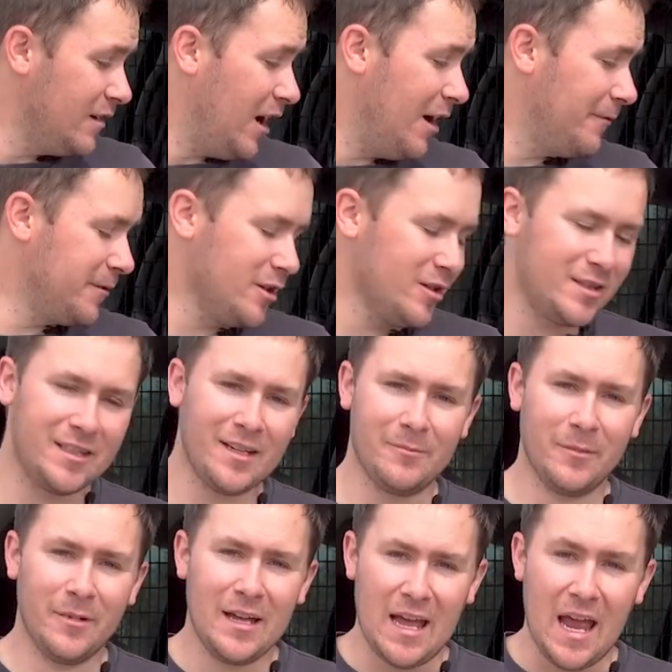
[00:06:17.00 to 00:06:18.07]
I've used
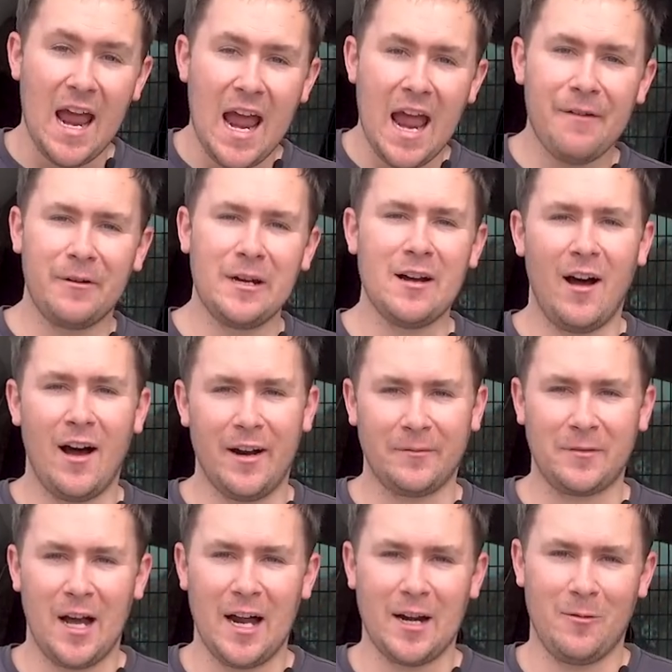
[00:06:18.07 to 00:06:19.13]
them every night
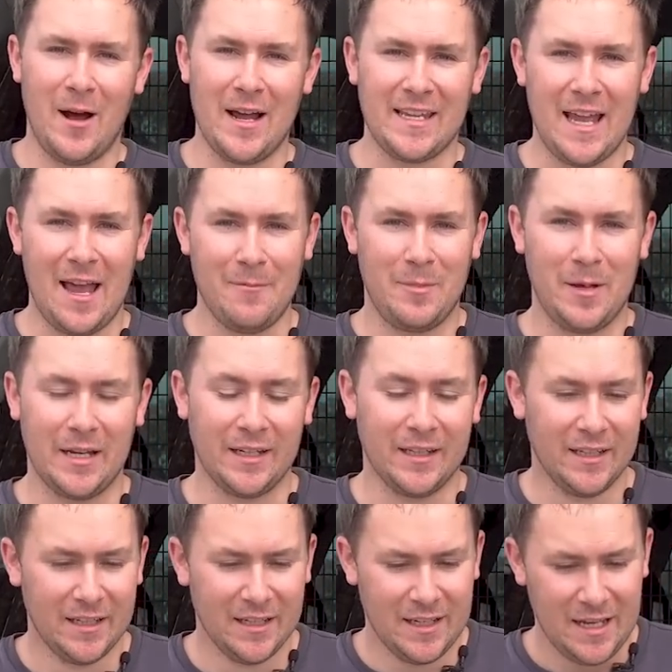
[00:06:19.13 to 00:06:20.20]
I've gone away
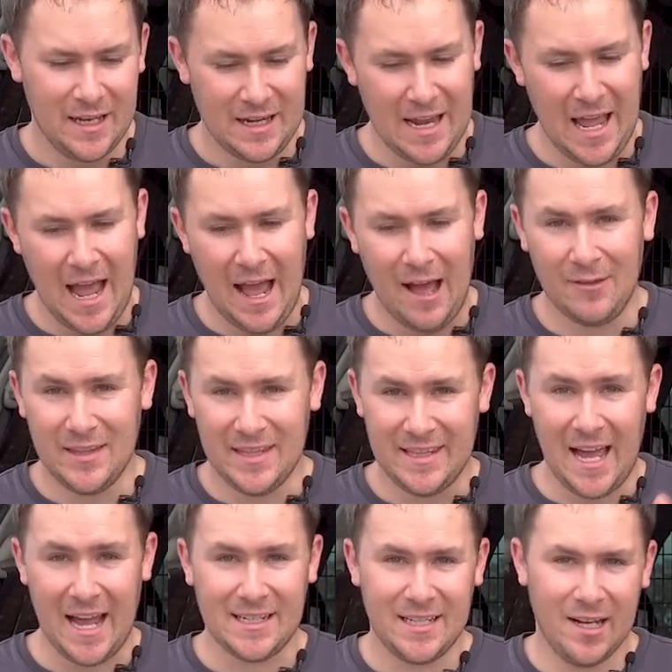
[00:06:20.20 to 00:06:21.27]
camping. Now
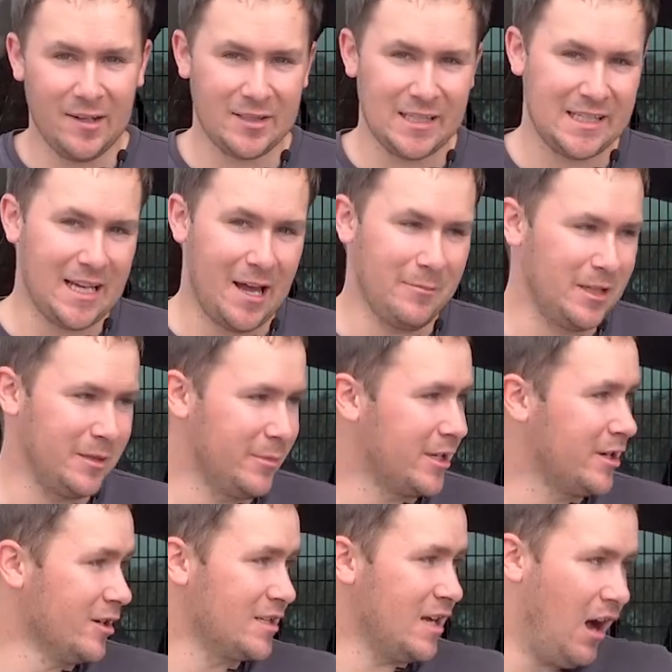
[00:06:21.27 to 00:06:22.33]
that tells you something,
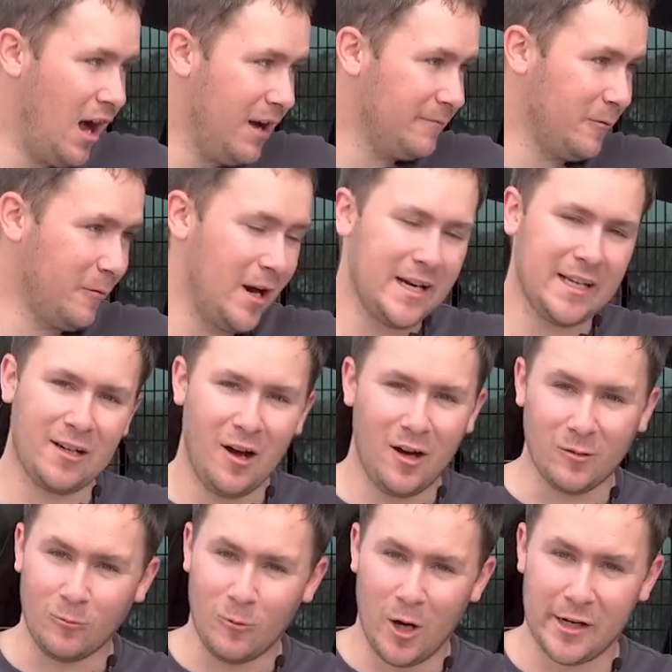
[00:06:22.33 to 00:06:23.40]
because I've already
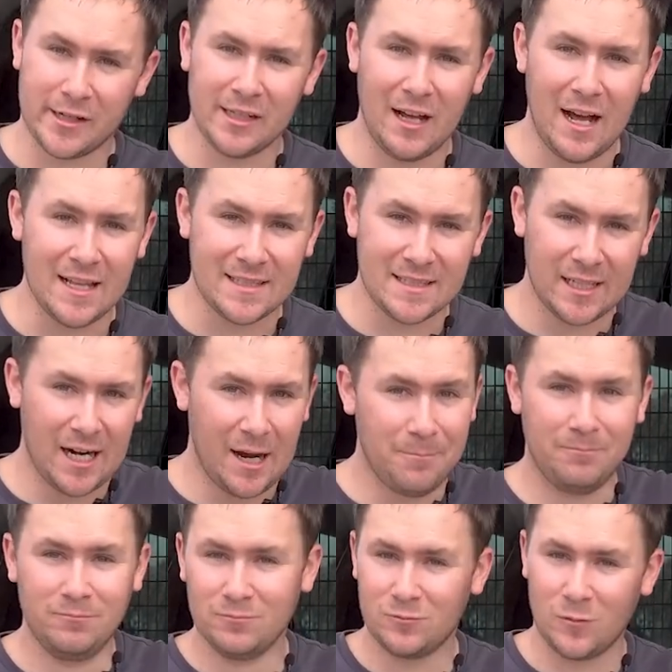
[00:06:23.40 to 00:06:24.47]
got work lights set up
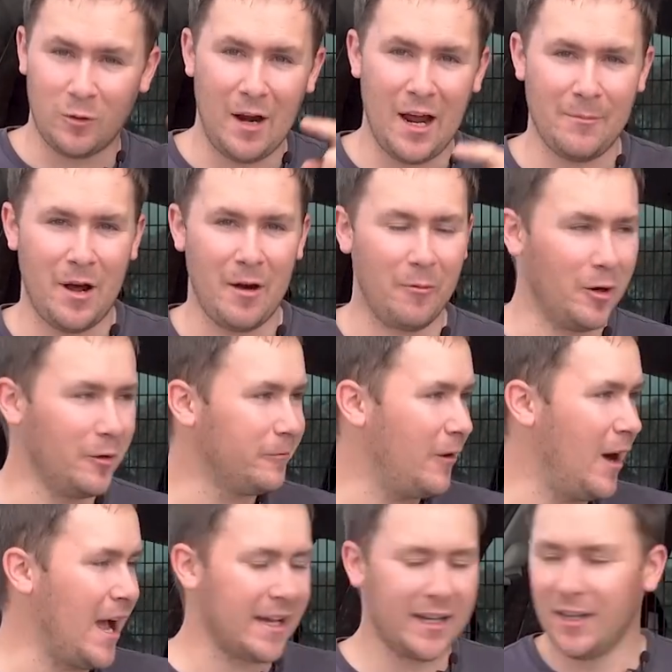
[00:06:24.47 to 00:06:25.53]
around my roof
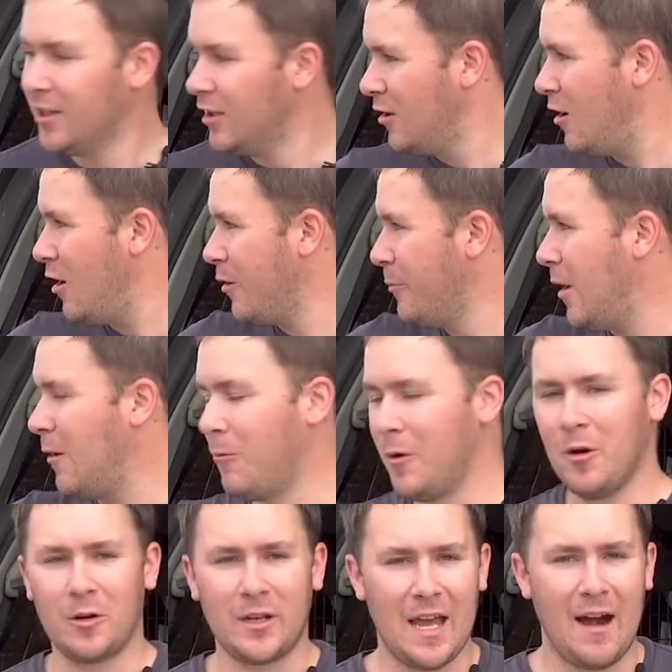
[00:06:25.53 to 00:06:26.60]
rack, on my
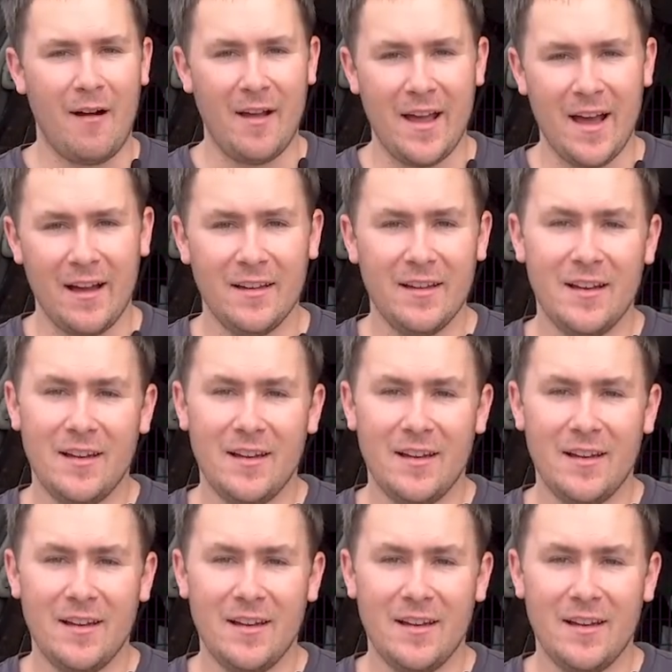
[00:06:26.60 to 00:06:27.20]
wheel carrier,